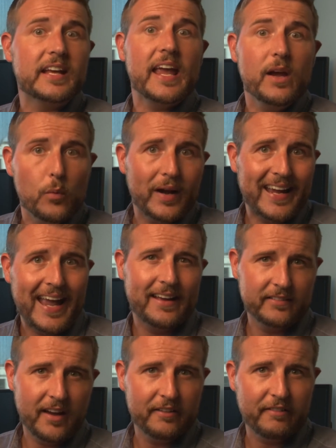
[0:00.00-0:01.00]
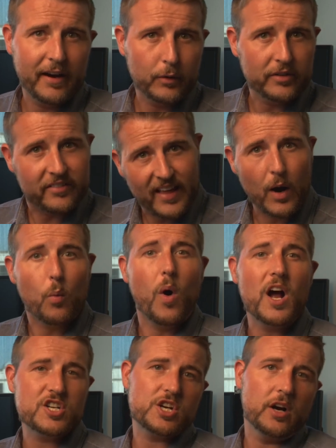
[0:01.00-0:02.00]
gateway antivirus that
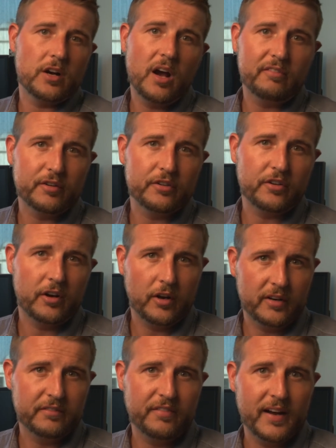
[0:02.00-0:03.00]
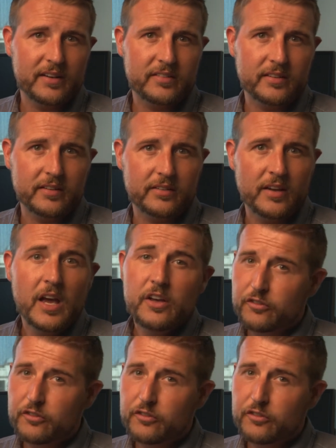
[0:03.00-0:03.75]
WatchGuard offers on our devices.